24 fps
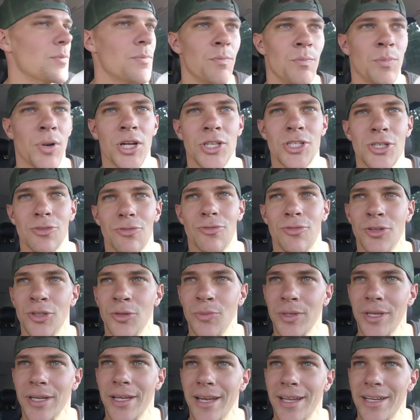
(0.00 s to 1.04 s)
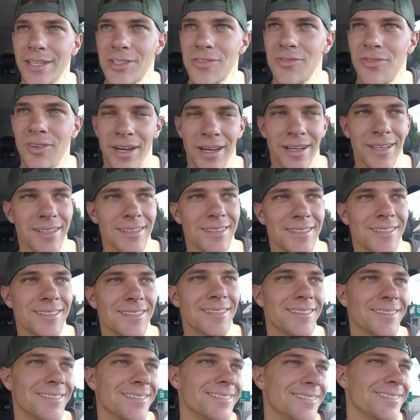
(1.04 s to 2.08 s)
Budget filming at its finest.
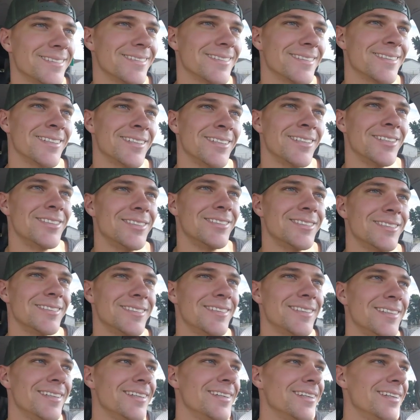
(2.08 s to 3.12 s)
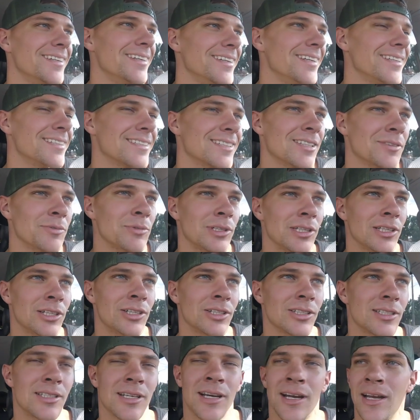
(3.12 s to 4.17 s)
So it's gonna be a
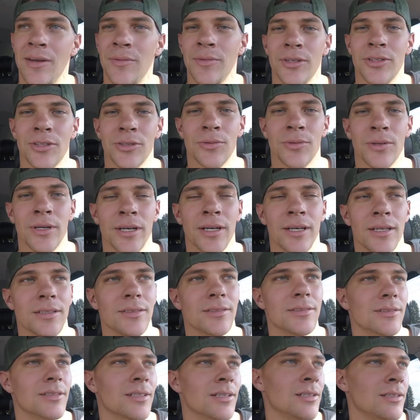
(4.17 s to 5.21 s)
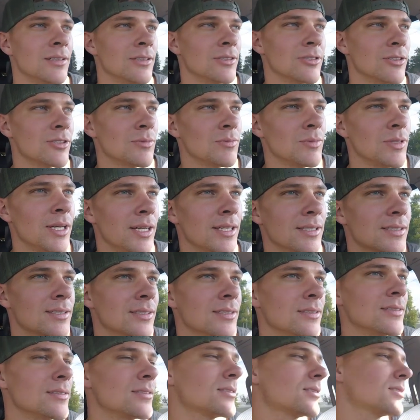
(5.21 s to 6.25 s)
good time either way. Gonna learn some
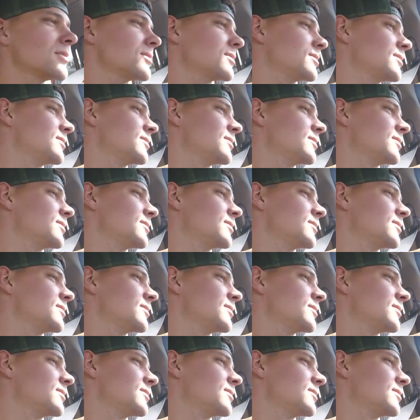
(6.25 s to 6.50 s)
lessons.